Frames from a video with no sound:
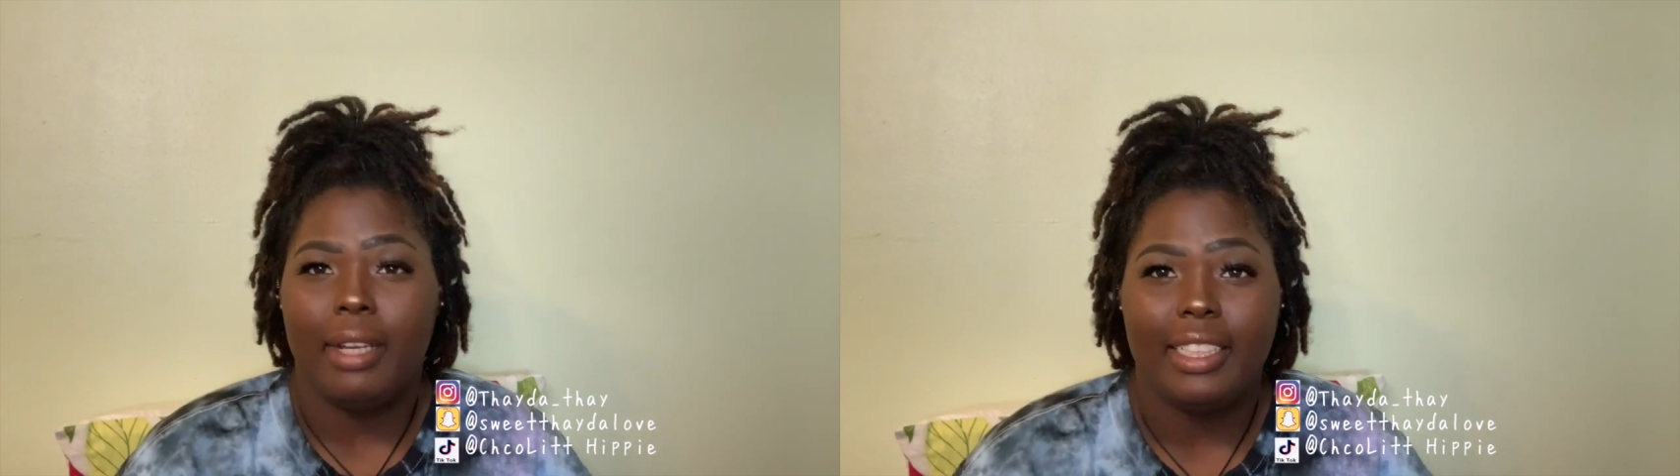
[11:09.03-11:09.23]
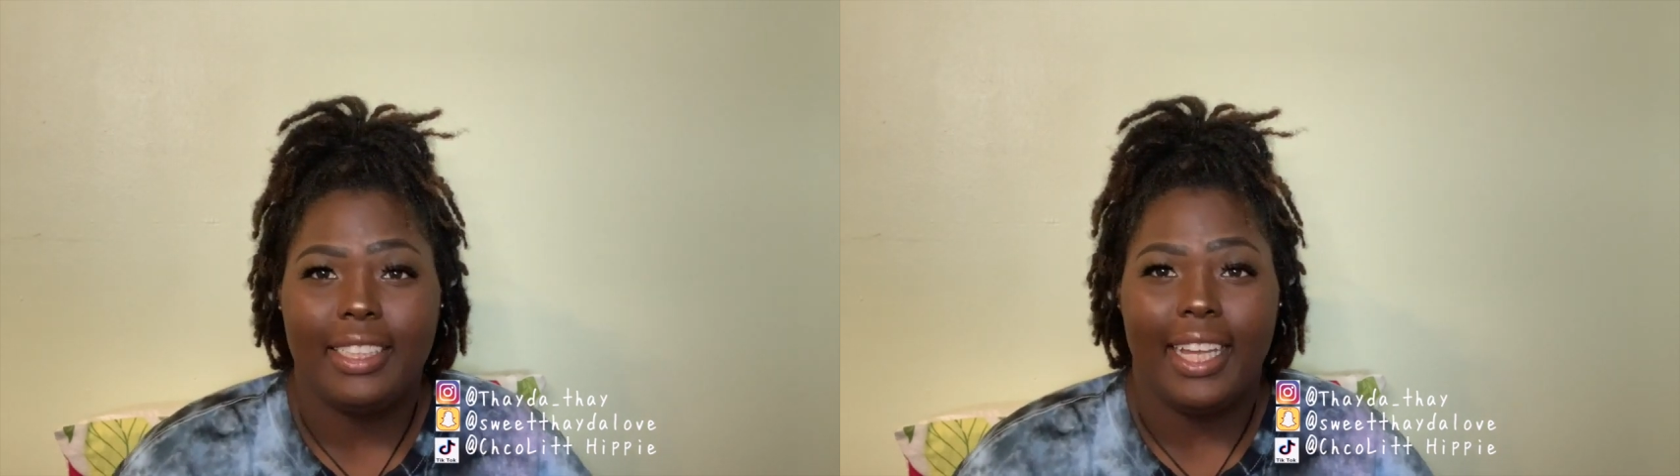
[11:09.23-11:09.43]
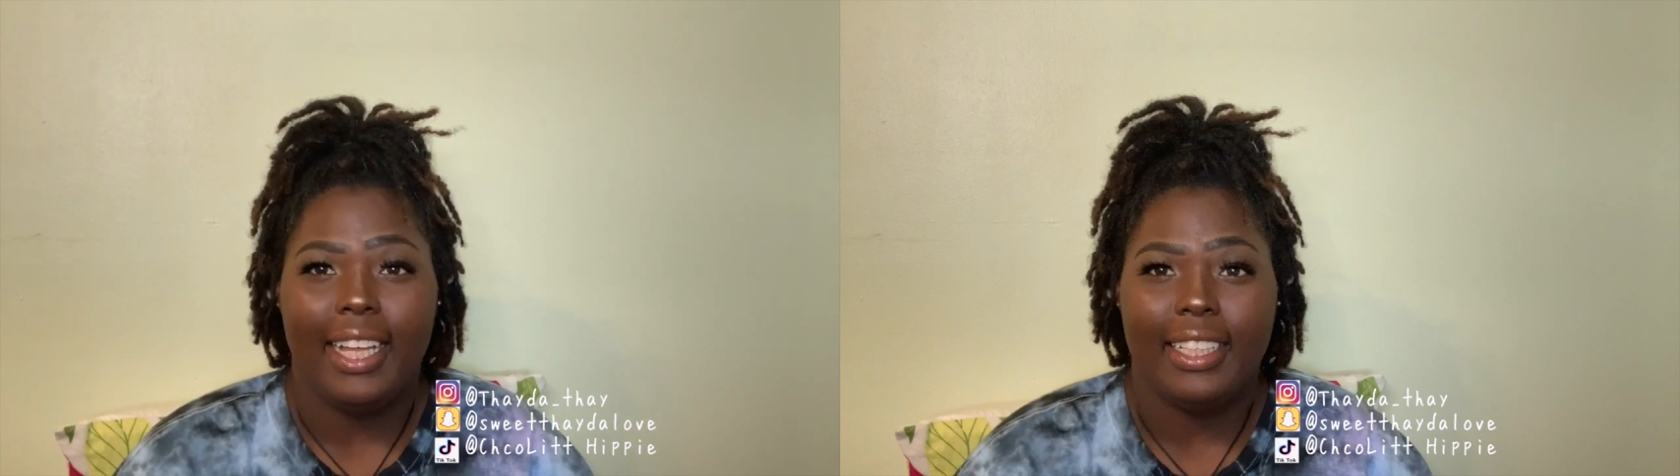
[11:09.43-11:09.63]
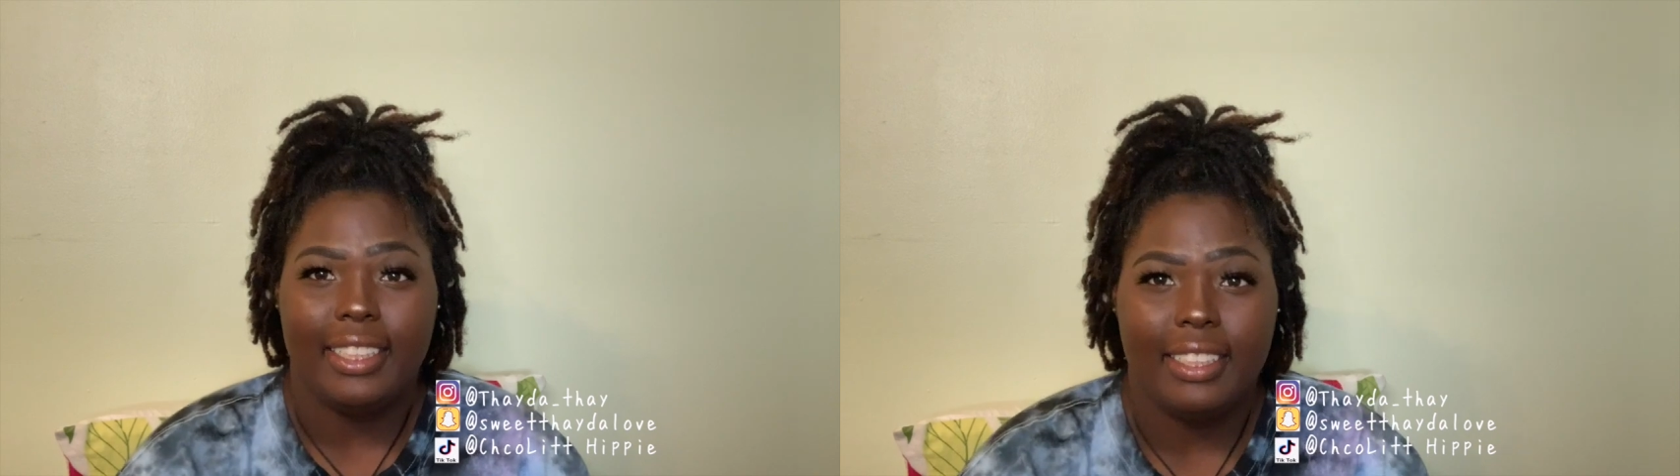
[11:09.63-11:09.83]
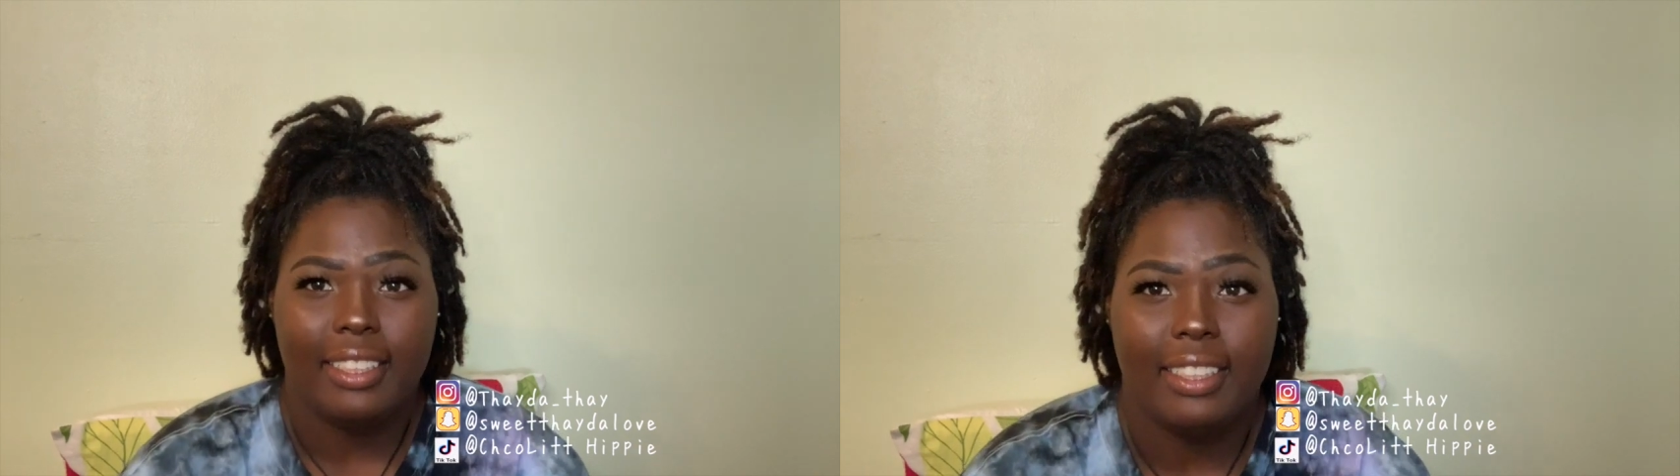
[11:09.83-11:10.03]

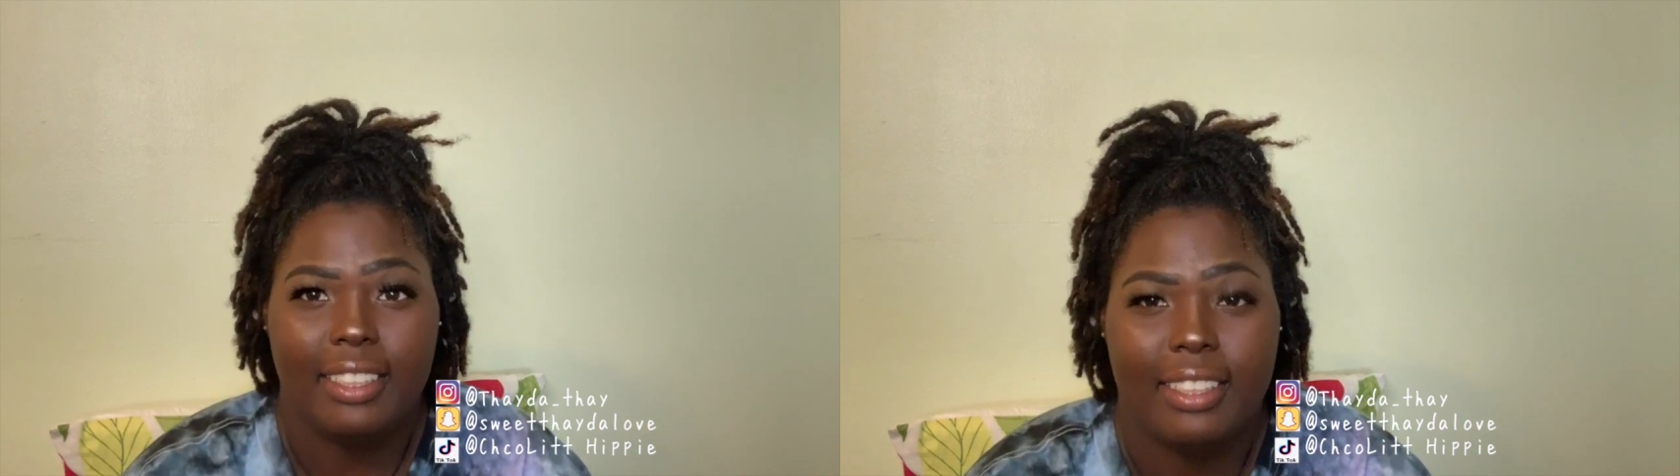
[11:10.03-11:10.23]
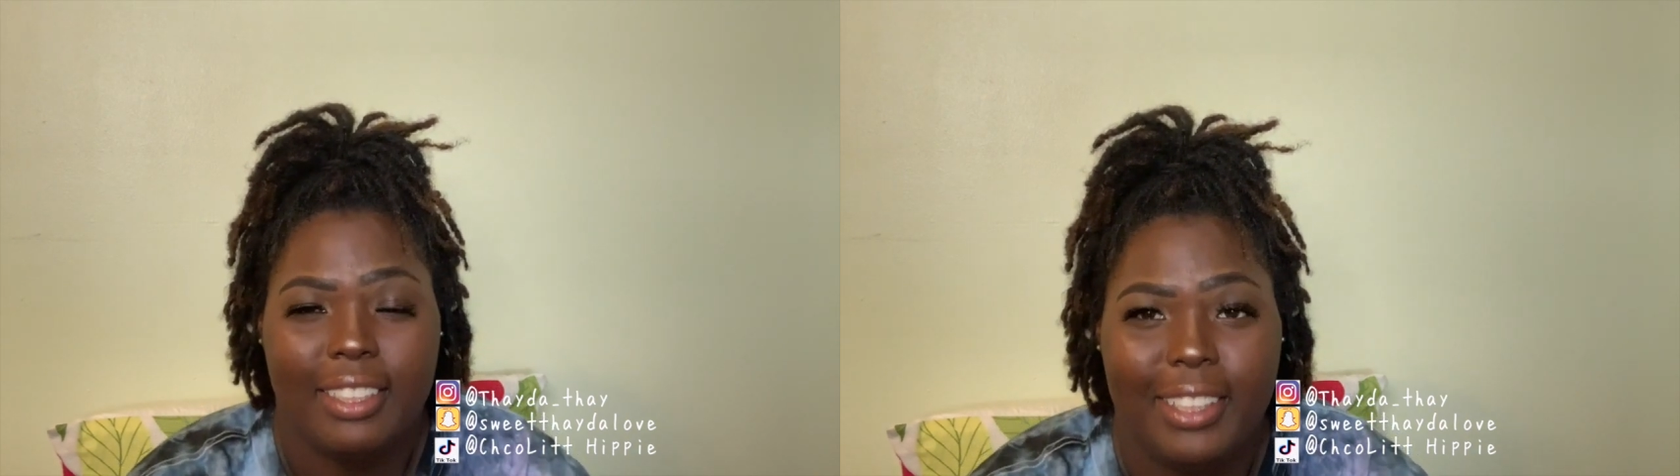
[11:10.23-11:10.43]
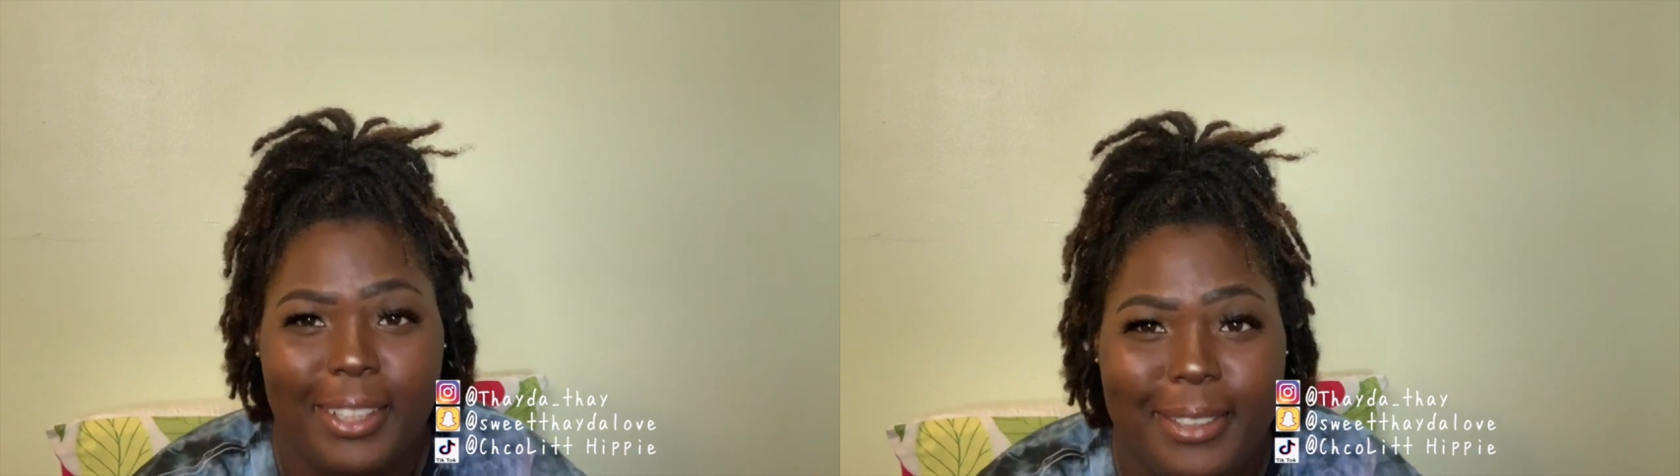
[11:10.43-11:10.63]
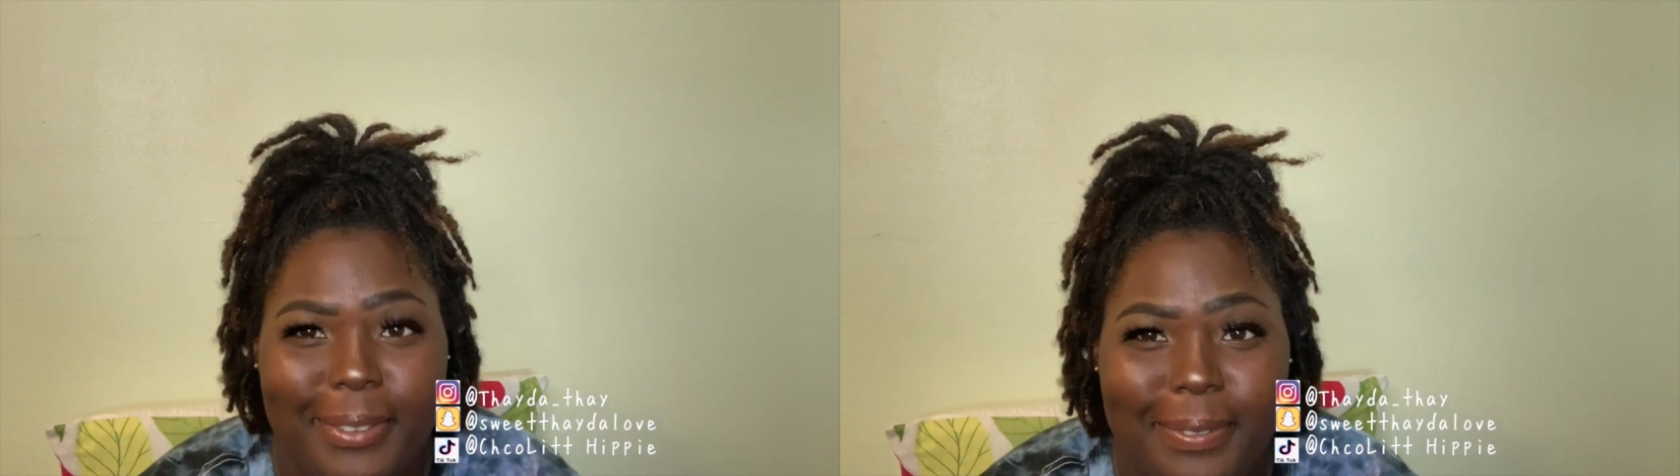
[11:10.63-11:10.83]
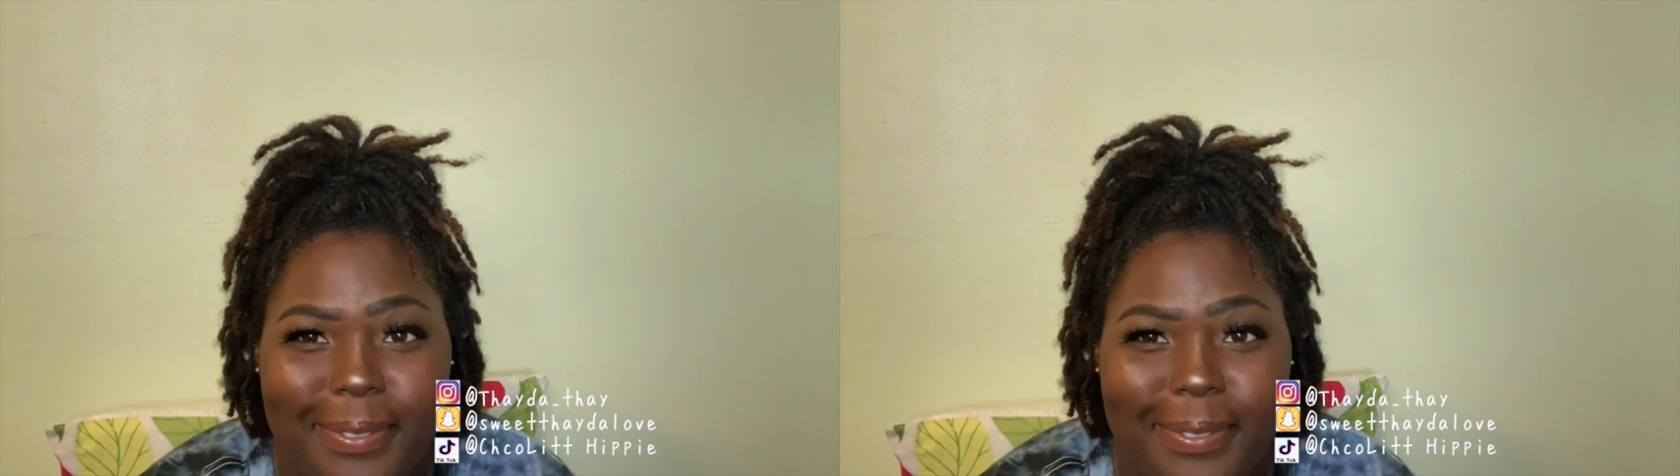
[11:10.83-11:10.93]
salads. So,